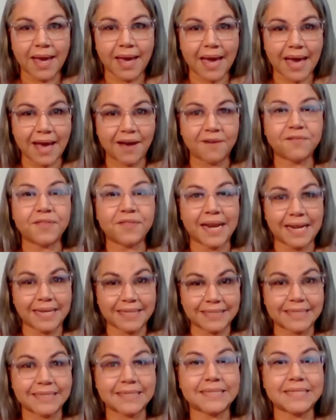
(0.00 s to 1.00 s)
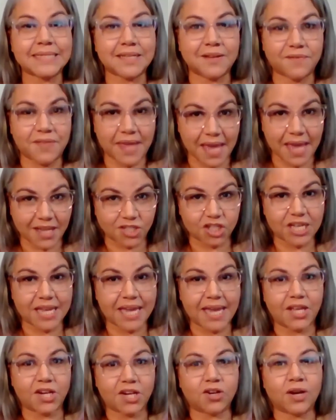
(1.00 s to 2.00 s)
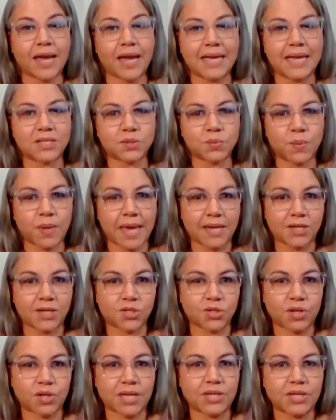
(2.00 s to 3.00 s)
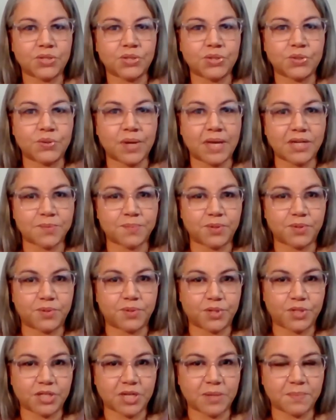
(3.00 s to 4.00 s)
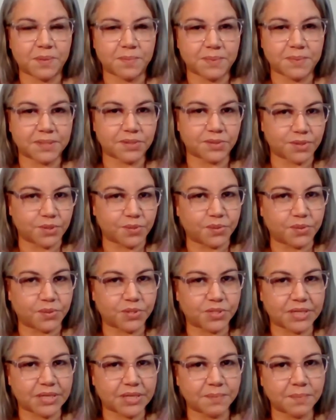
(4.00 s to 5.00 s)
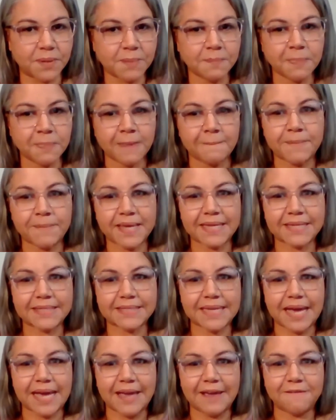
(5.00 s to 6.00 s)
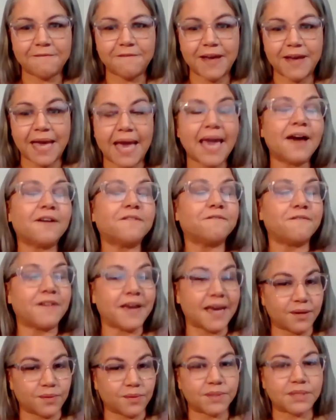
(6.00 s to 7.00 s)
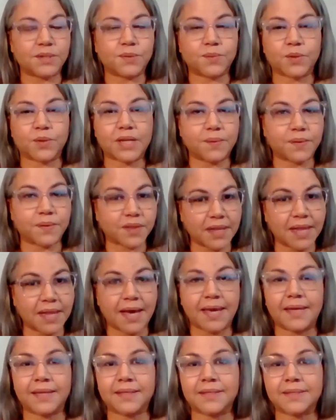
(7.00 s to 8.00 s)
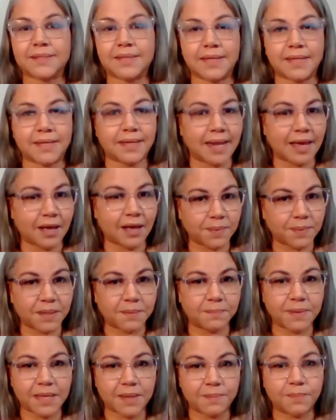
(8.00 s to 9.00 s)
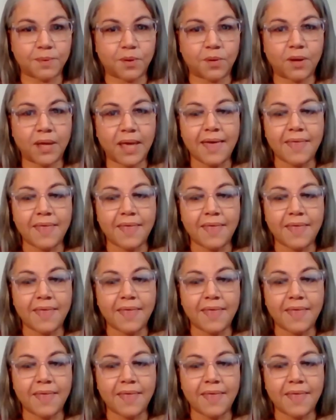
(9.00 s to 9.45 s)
have that identity of the educator as we enter into entrepreneurship and business ownership, because I have found in working with clients and in helping people